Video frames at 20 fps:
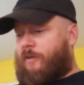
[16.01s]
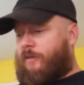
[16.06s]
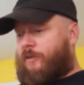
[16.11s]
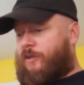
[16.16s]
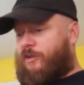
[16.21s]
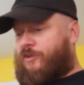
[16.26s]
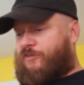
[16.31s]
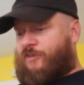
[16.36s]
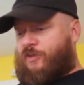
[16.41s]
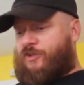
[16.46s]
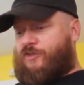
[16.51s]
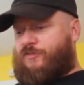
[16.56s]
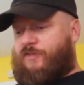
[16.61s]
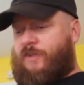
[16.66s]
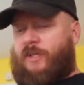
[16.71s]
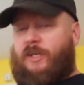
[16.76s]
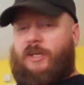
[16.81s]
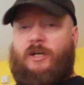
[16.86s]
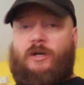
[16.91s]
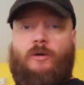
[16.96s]
This first
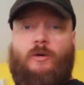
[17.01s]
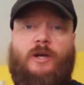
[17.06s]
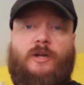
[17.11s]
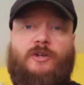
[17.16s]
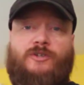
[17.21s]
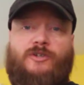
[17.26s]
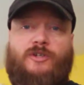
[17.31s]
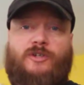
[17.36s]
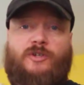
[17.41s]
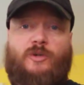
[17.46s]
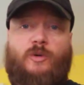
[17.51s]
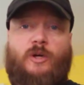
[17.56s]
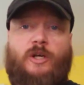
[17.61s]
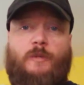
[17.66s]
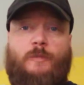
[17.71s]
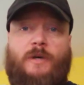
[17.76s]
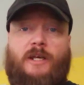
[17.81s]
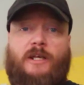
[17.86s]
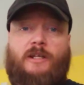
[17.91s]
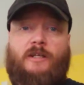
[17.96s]
video is just going
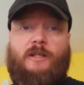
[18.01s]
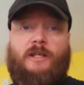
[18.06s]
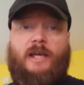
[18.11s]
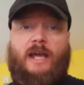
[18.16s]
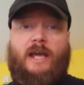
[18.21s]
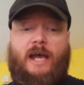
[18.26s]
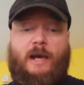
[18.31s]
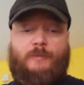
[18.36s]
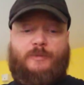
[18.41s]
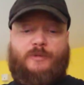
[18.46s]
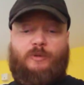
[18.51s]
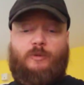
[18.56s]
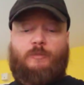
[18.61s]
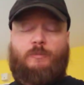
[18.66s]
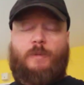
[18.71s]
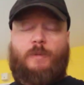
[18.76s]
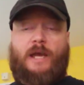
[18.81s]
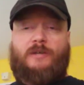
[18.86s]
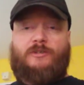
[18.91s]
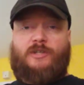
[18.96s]
to be the
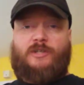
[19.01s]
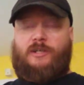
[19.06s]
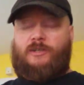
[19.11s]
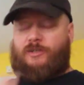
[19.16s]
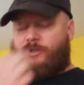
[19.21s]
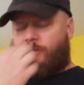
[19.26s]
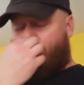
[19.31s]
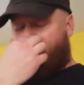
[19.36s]
absolute basics,